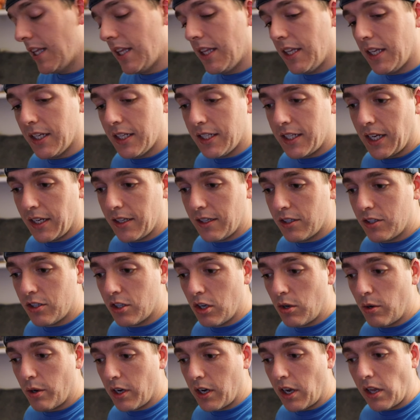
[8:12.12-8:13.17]
the intent is
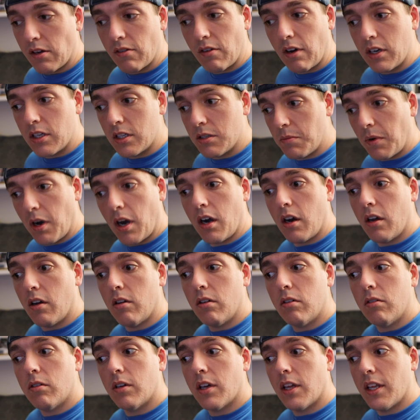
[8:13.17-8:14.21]
to go on another run
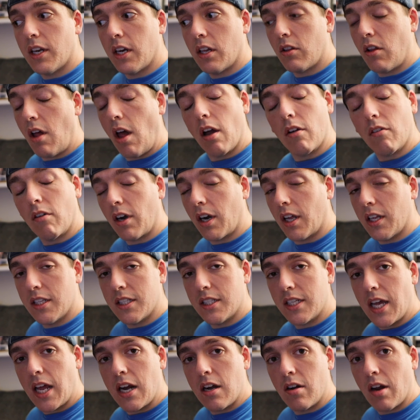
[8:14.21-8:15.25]
tomorrow and then a long run on
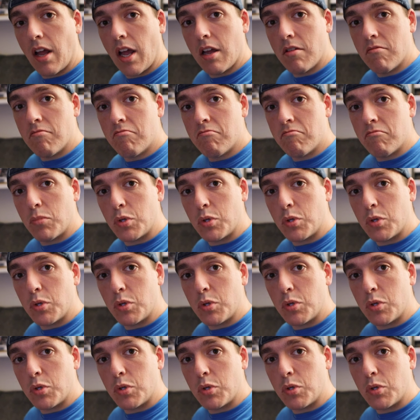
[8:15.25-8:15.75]
Saturday.